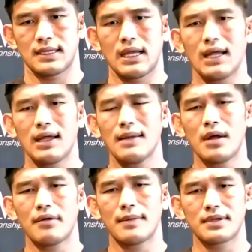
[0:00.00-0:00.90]
I'm
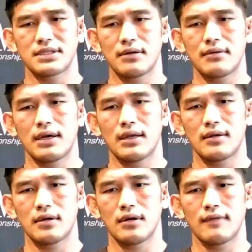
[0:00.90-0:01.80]
100% ready,
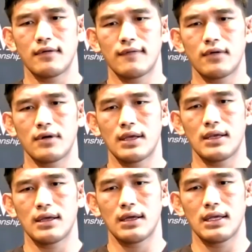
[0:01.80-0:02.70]
you know, for
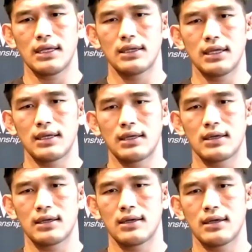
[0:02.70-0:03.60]
anything.
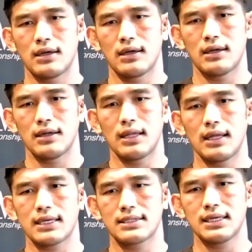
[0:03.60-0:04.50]

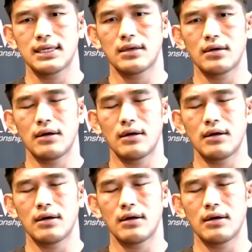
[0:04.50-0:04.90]
Like I said, you know,